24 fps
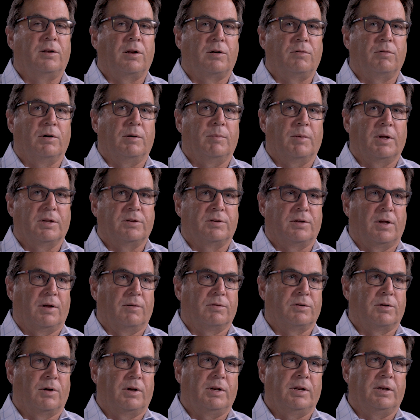to treat myself
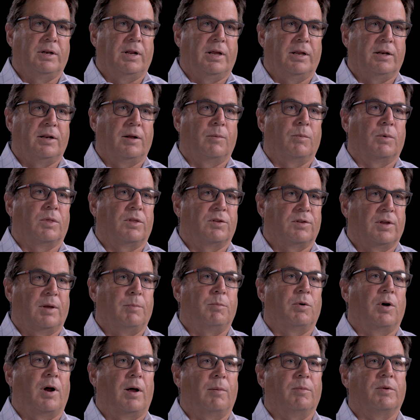so I didn't end up with the same
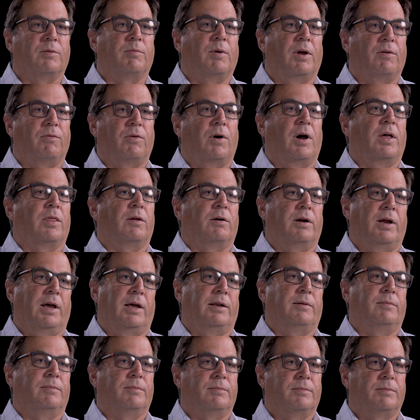problems my father had.